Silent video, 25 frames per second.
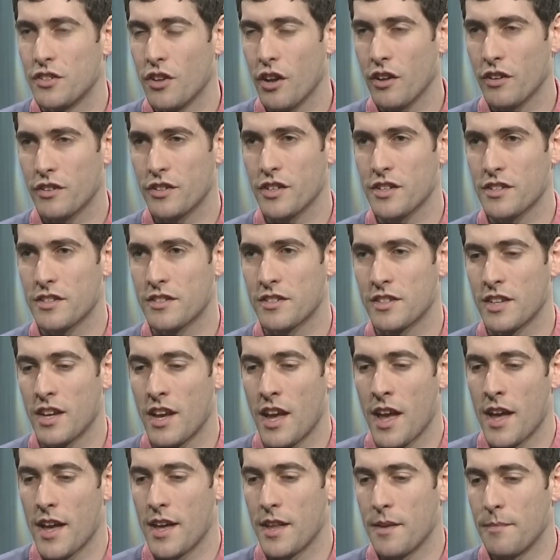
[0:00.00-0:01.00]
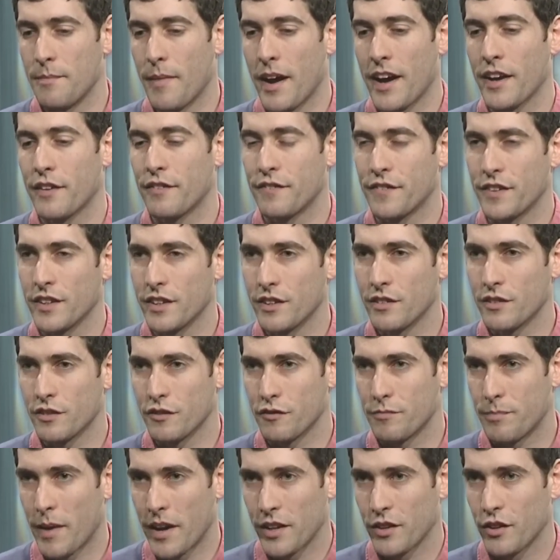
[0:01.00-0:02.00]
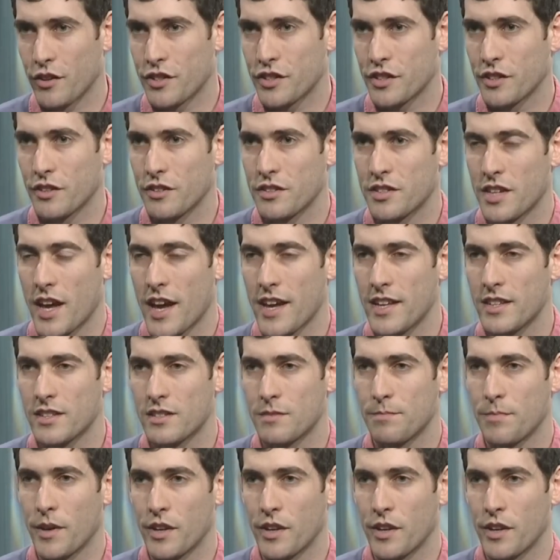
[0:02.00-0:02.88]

not just in my field of biological science,